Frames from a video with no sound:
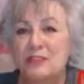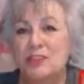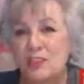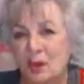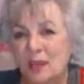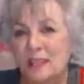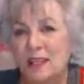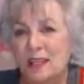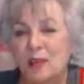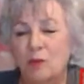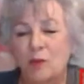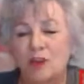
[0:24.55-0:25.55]
enjoy
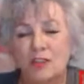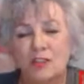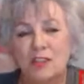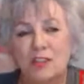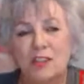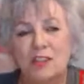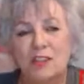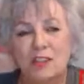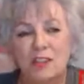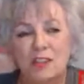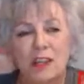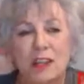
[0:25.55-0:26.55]
dating more, enjoying the
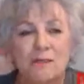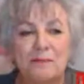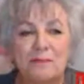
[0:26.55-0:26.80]
journey.